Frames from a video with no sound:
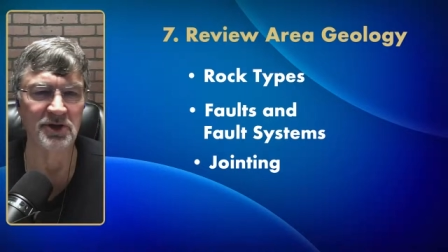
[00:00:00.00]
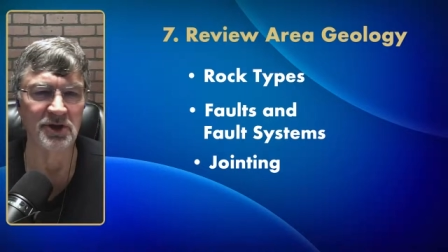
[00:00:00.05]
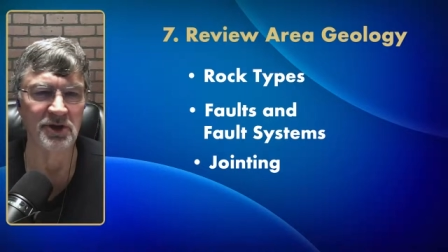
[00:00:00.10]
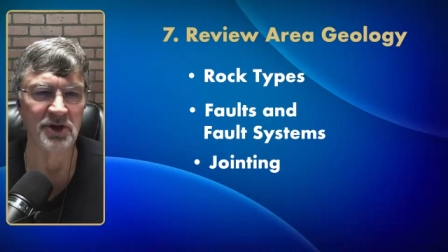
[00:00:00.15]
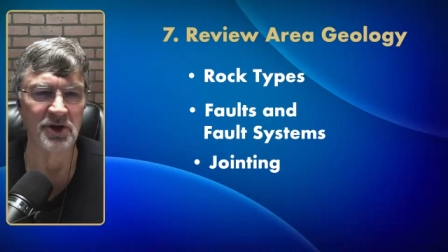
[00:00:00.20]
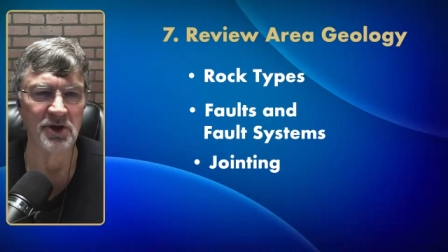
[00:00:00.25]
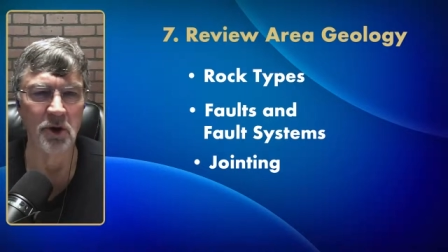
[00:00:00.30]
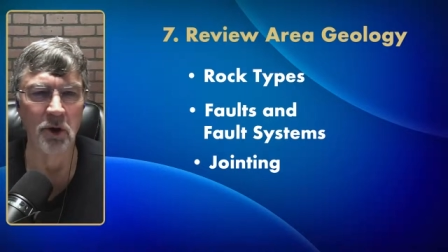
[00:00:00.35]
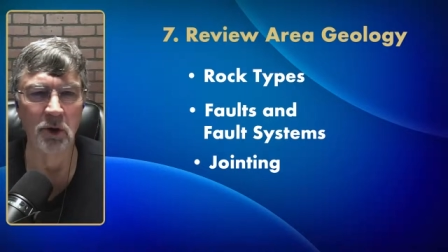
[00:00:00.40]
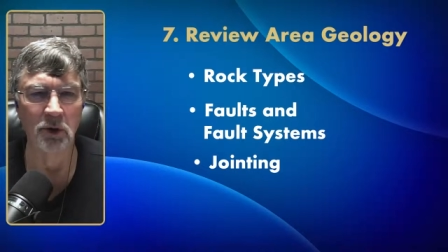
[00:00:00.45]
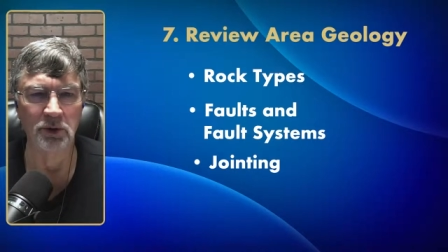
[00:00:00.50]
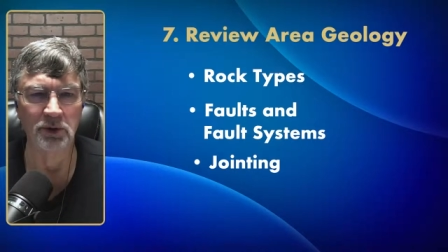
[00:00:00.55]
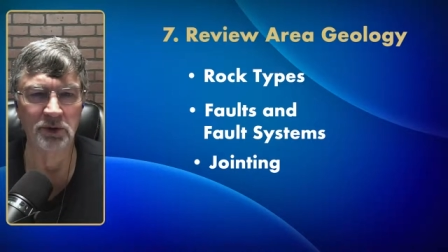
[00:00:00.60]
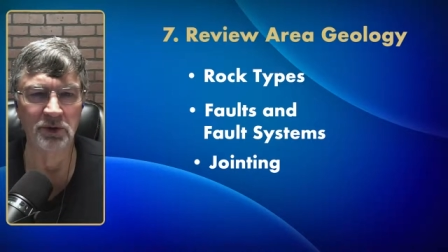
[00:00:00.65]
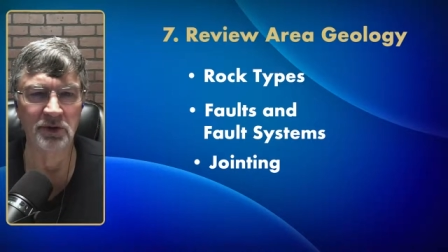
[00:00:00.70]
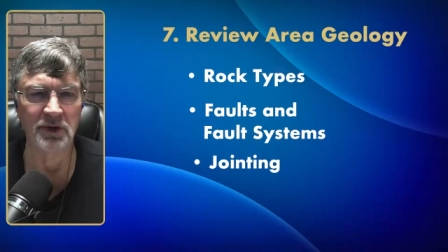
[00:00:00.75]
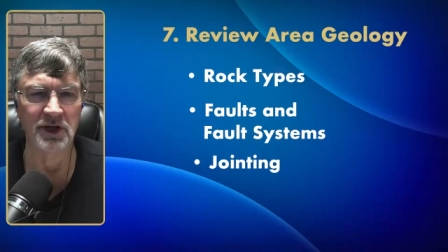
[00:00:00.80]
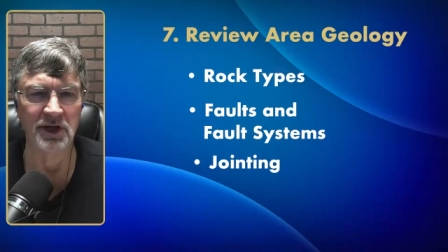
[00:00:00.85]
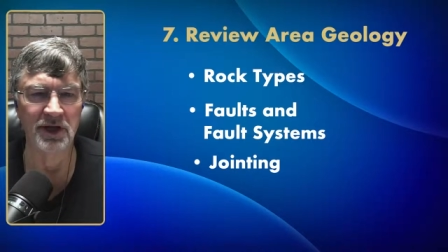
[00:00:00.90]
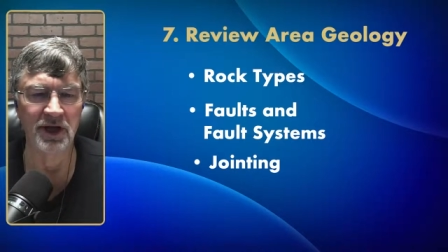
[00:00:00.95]
Usually the
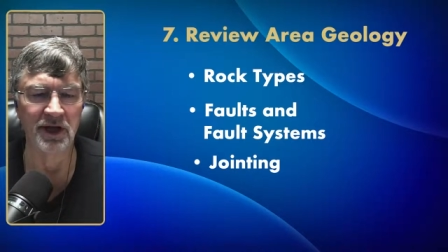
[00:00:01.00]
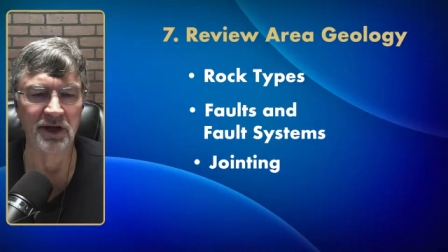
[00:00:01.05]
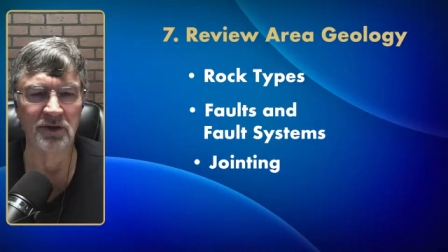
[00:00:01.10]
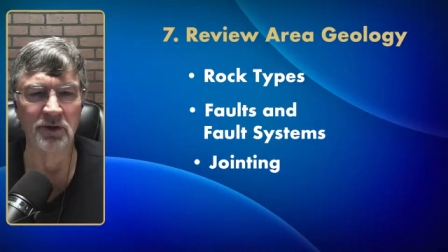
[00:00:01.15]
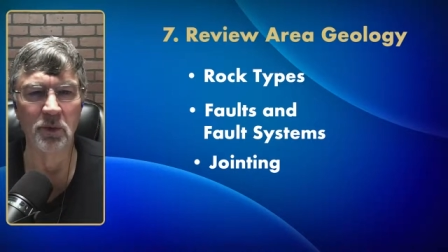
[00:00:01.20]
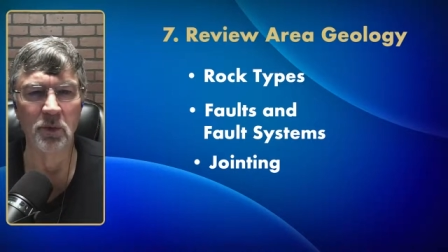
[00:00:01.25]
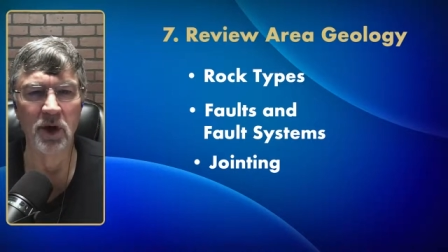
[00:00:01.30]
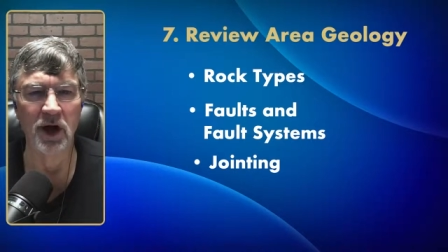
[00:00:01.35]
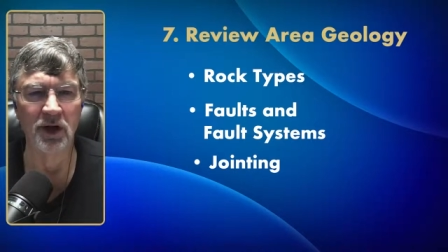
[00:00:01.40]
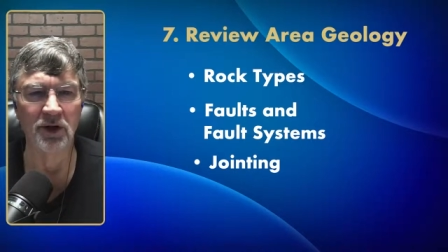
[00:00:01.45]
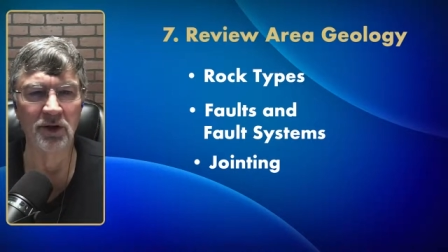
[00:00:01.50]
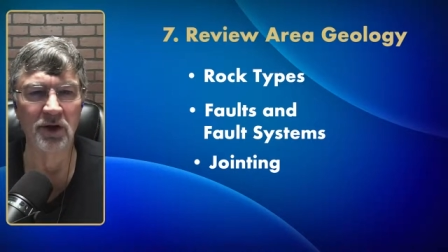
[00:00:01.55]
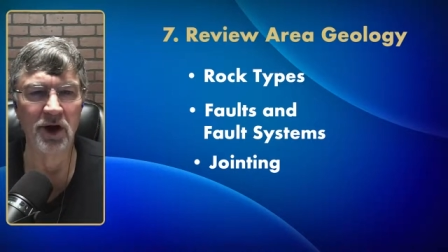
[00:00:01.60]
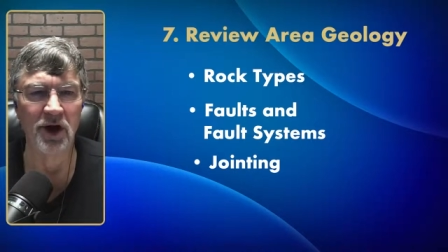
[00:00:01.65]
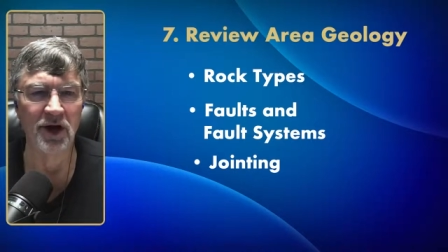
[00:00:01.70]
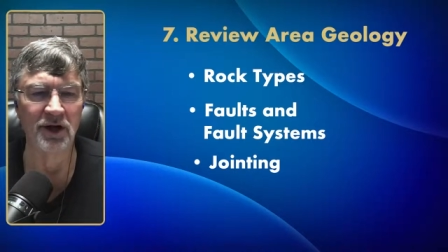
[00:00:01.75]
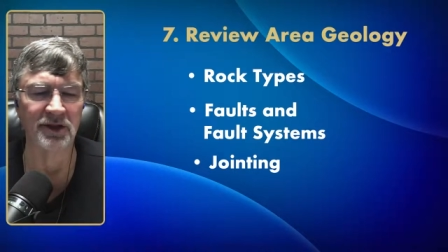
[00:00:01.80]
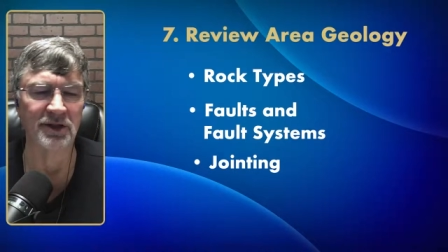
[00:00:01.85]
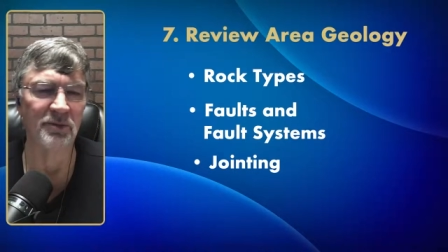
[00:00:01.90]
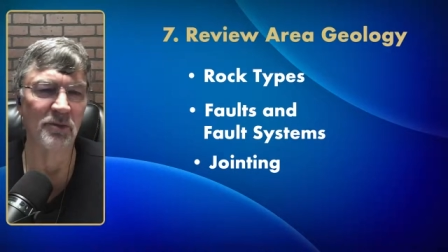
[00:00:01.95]
older the
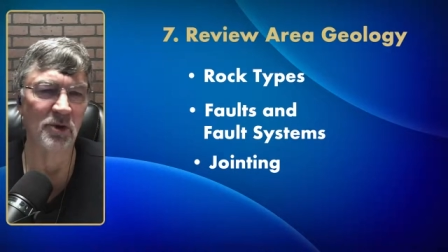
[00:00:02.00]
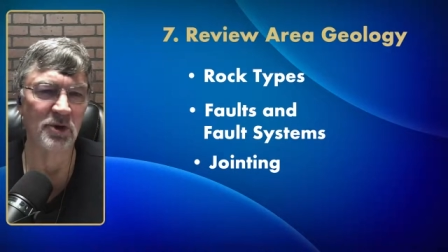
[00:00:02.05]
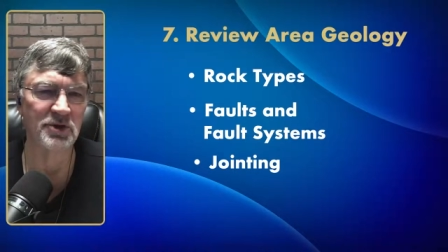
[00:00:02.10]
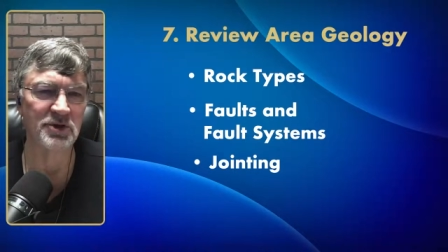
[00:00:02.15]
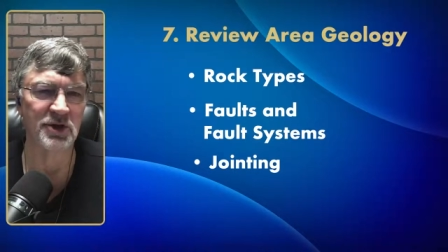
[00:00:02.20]
well log,